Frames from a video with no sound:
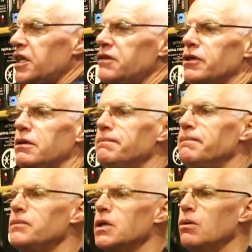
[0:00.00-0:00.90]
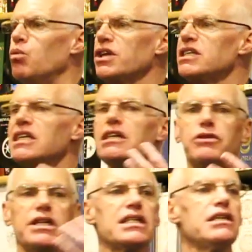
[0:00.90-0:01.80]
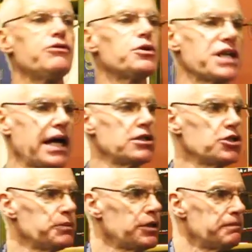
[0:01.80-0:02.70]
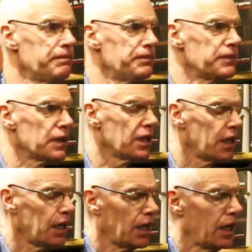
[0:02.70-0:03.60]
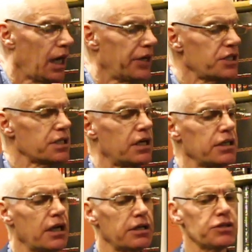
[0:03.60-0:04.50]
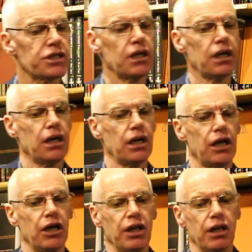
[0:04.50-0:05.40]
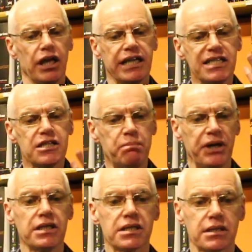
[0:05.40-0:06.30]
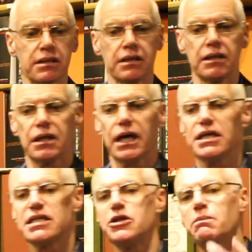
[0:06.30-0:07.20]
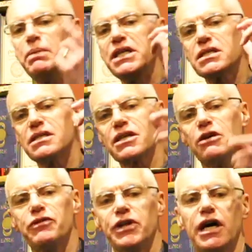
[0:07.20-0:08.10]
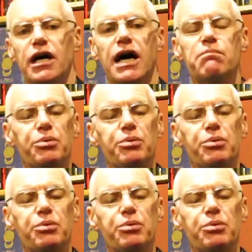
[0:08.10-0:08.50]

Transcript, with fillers: evil. What is evil? Is evil tangible? And this guy goes, It is the beast. And he said, The beast is over there. And